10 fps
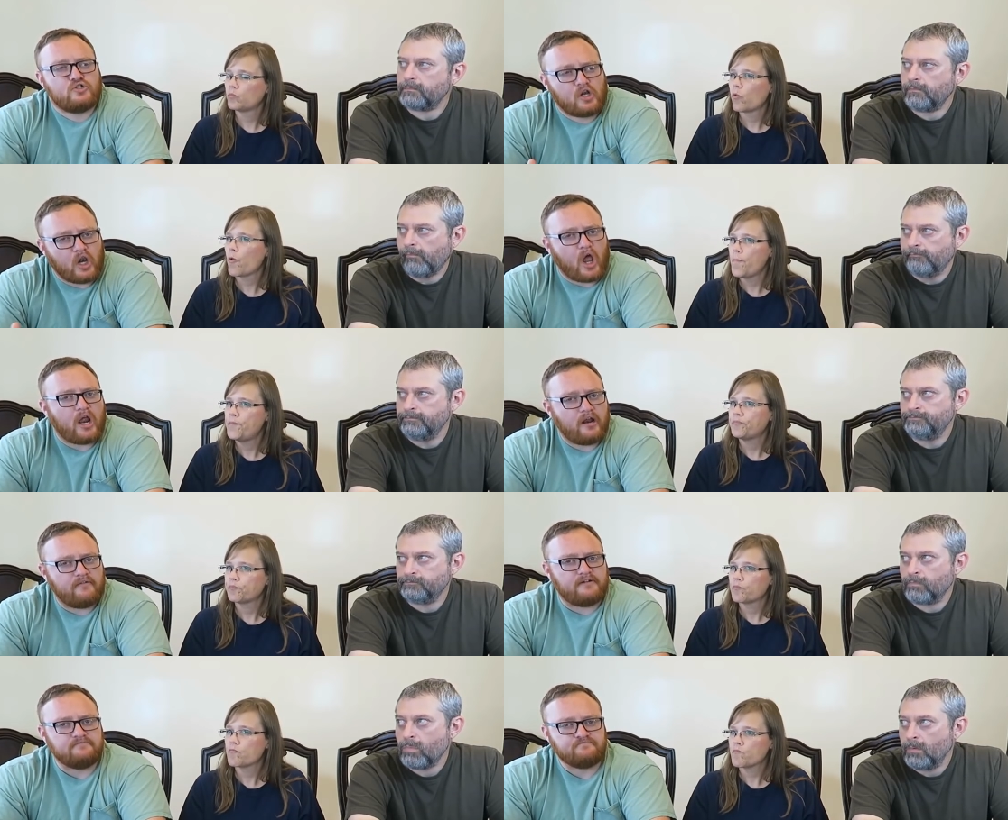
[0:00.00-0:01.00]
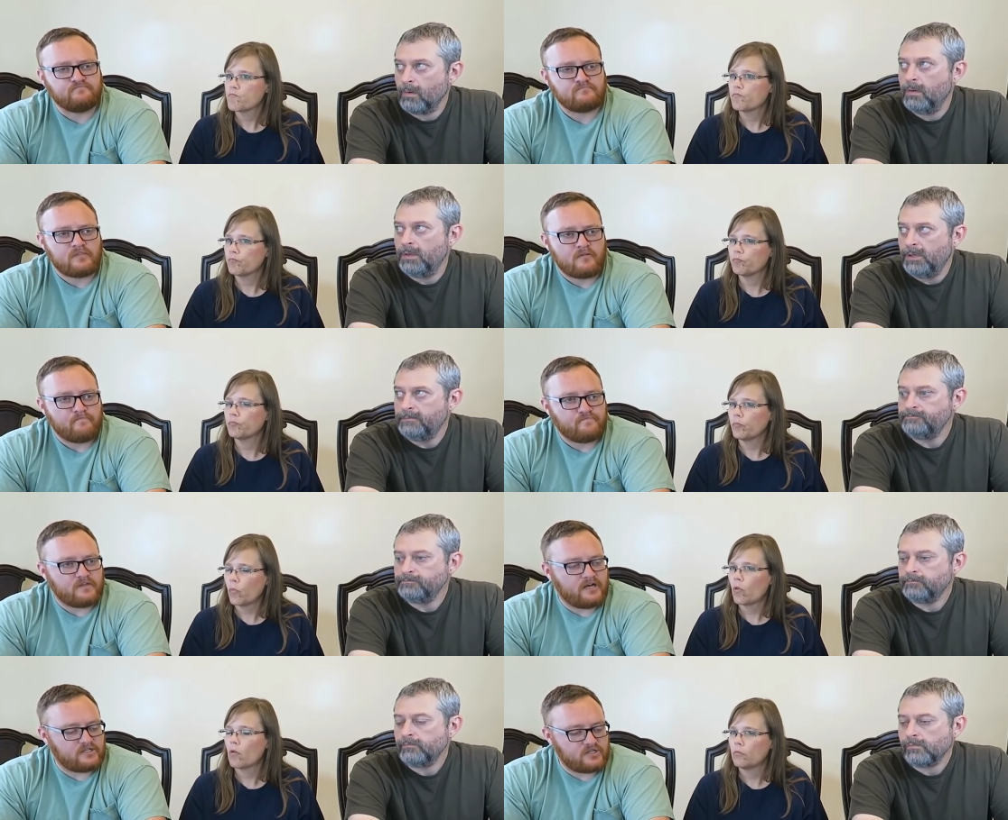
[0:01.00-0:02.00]
Speaker 1: just a lot of it,
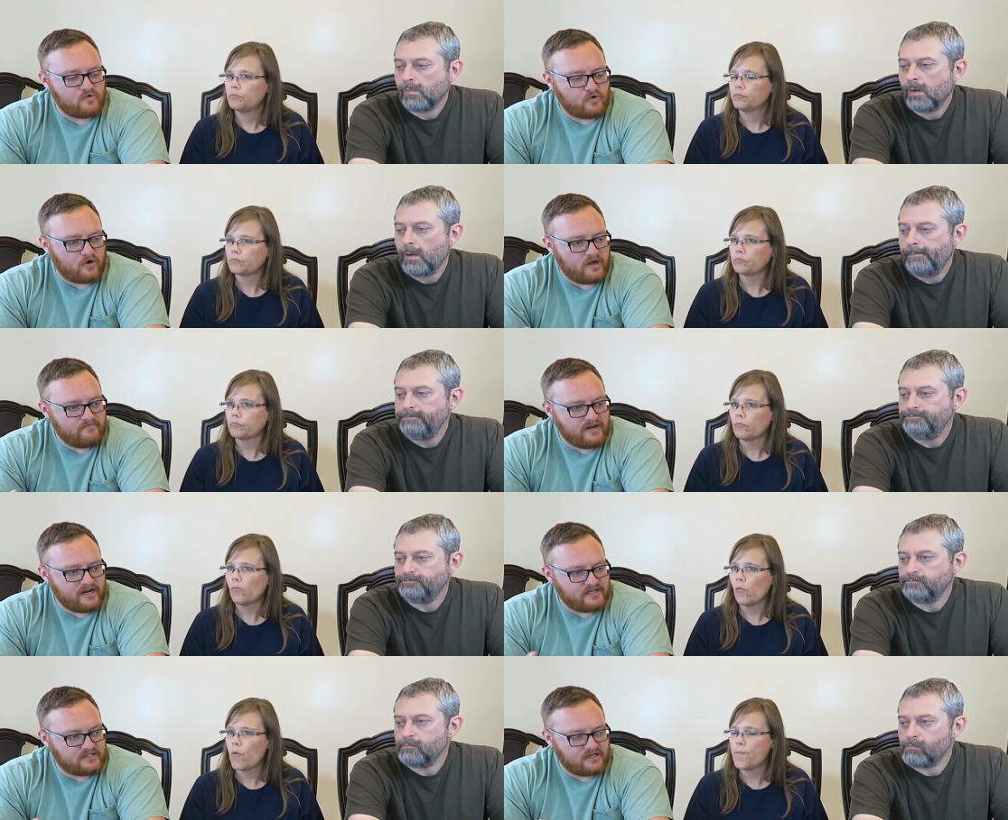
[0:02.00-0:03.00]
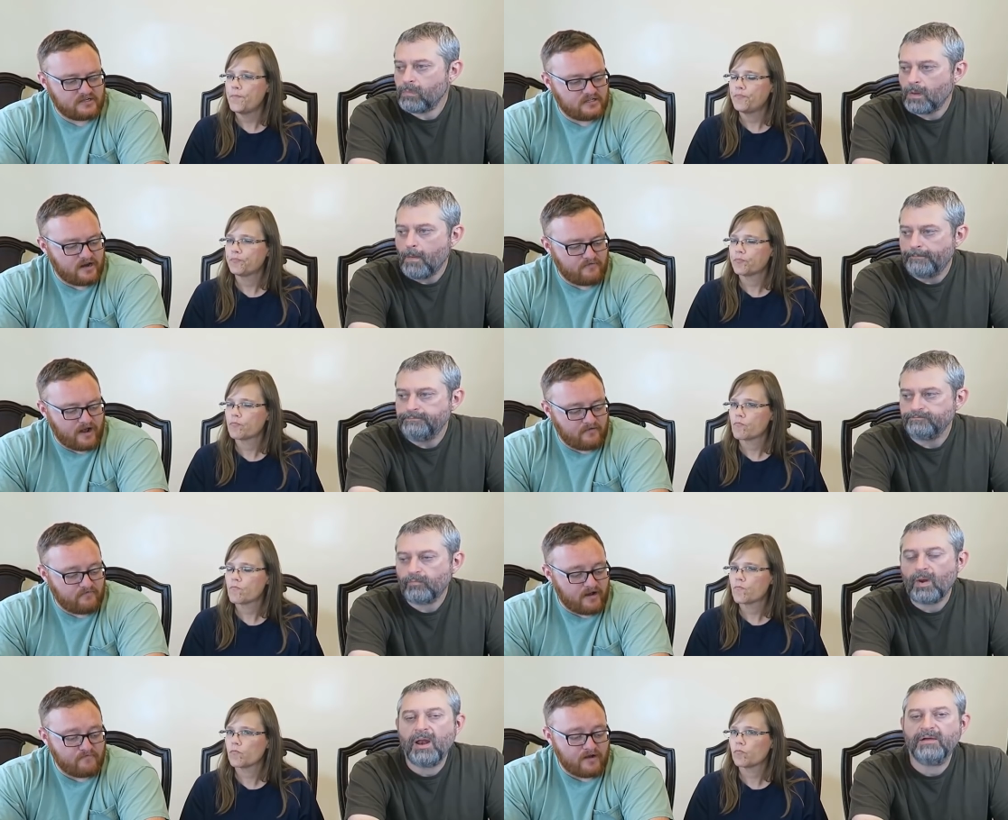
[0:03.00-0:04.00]
mm-hmm. and it's so creamy and it's it's. I'm,
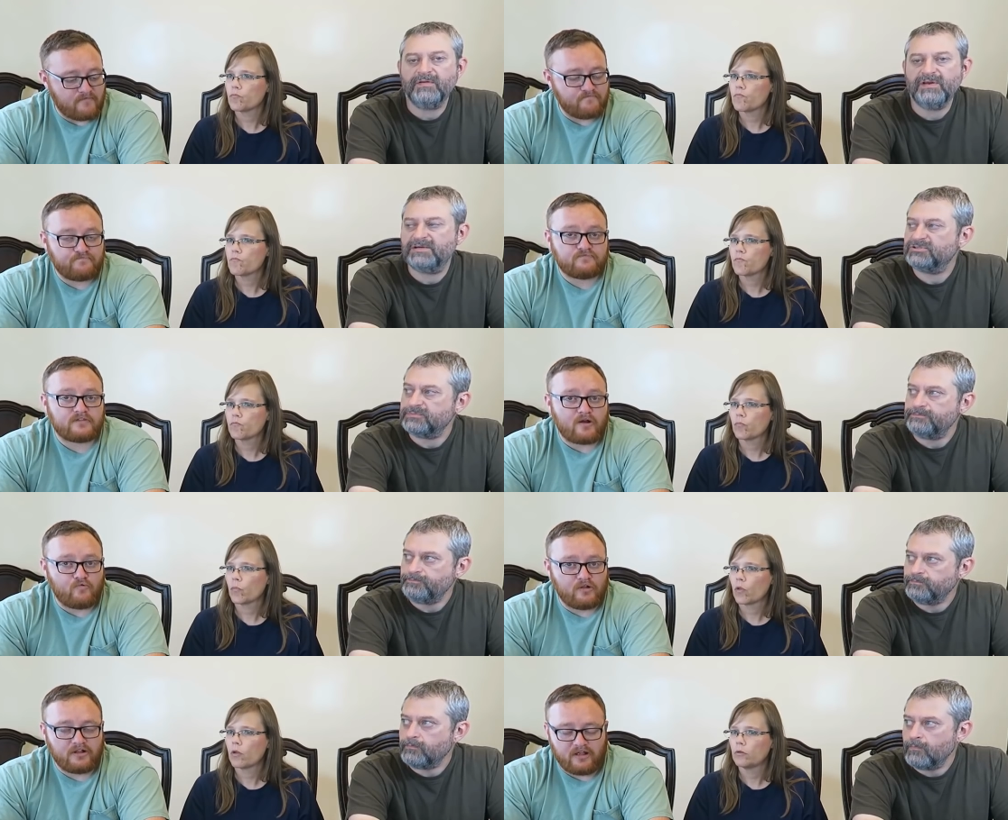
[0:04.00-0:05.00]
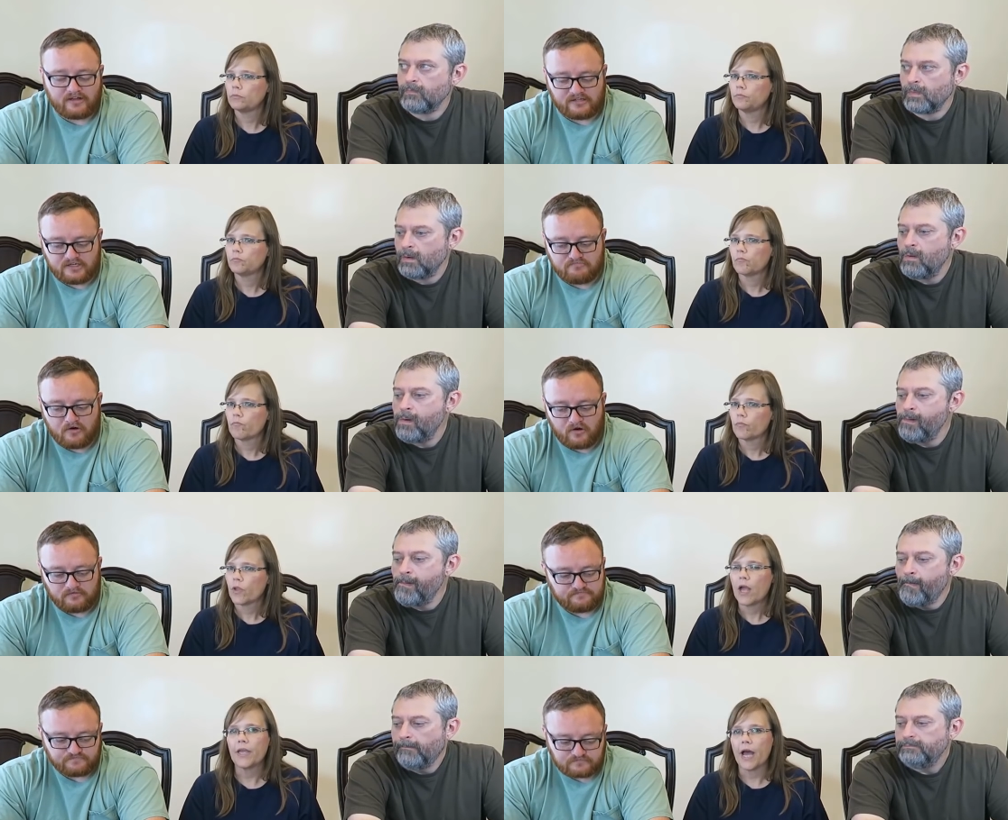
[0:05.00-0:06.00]
I'm, i like the texture. I really like this
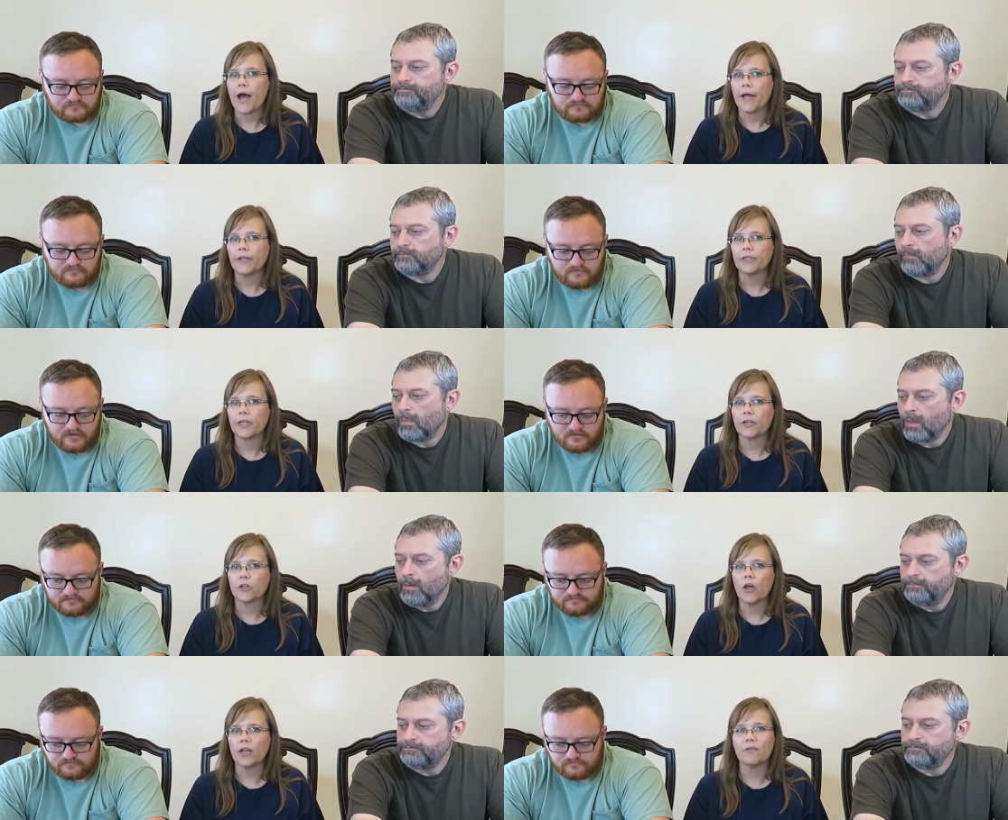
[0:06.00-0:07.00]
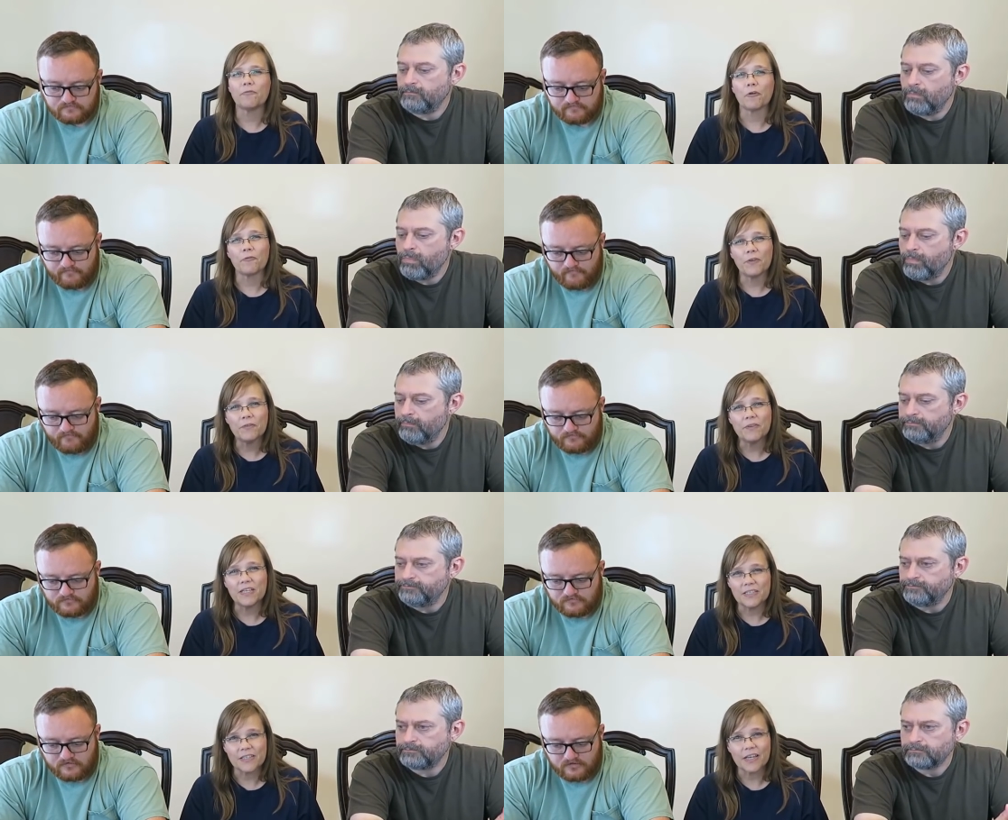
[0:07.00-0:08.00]
bar.
Speaker 2: Yeah, I like that a lot, and for
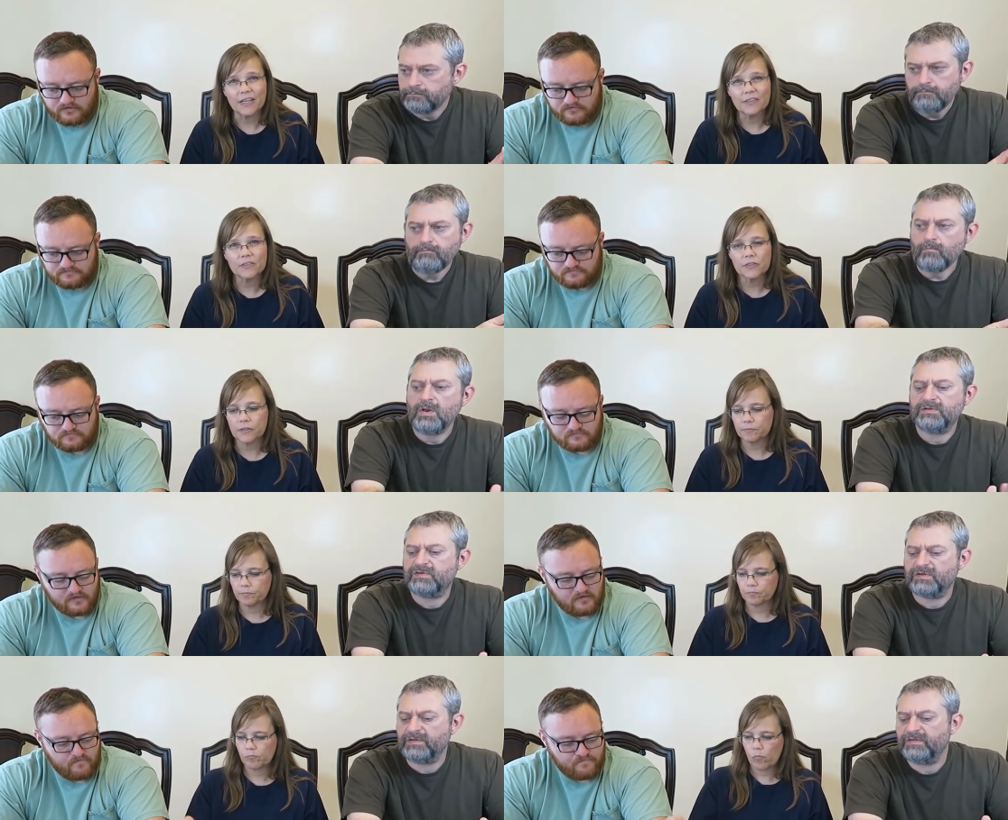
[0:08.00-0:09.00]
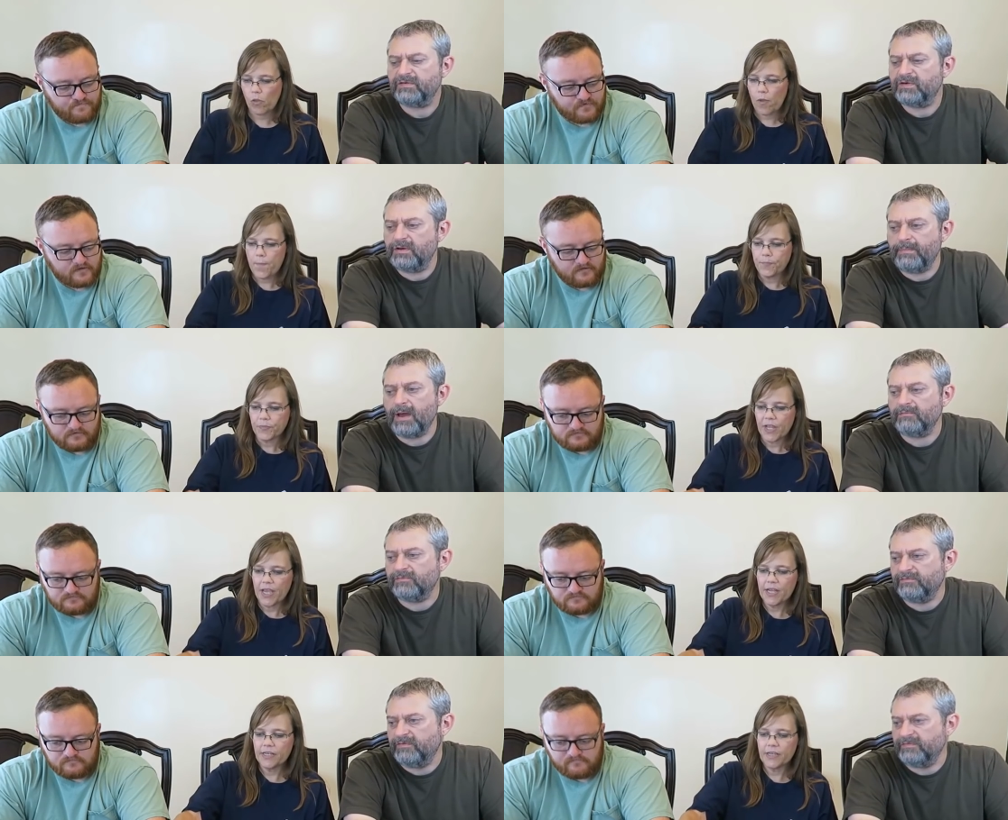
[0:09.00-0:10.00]
fifty cents,
Speaker 1: that's a that's a good
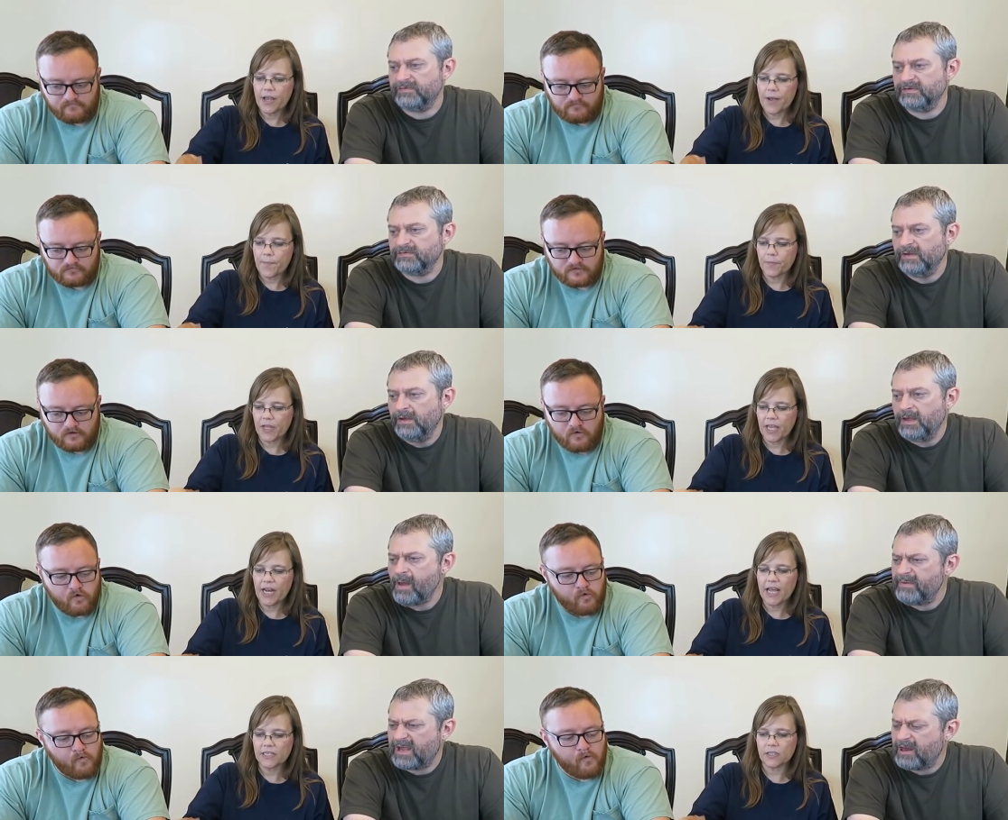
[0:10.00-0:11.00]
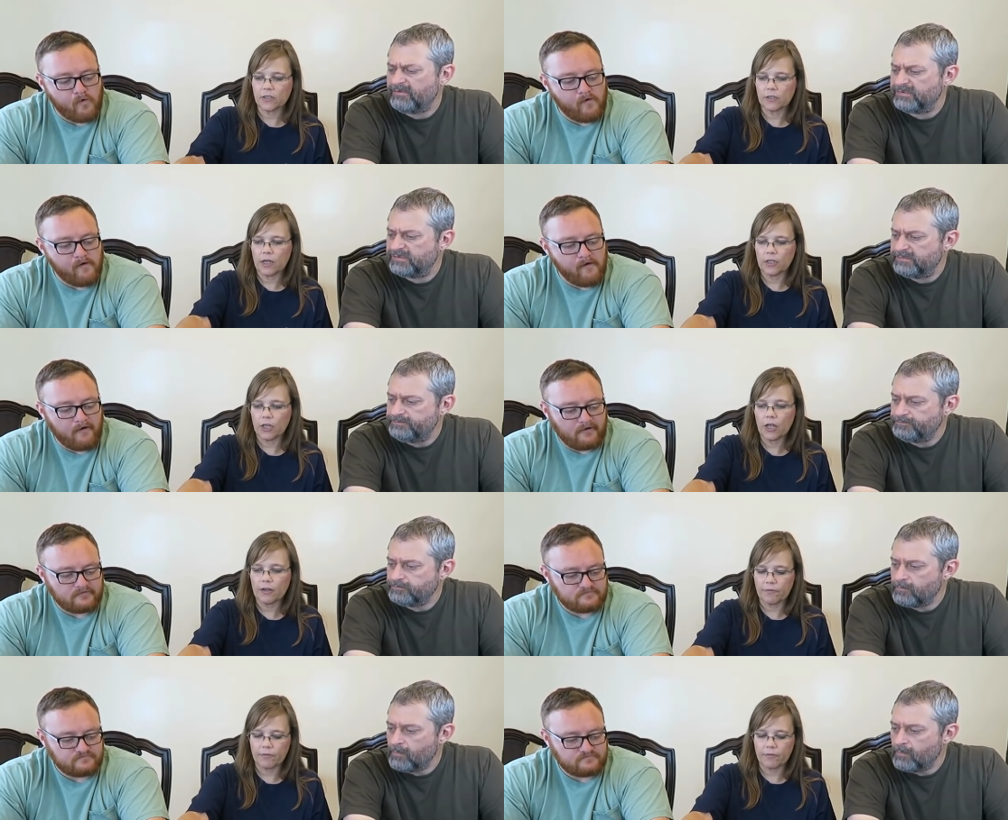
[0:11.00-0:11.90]
amount.
Speaker 2: It um, it has a, lot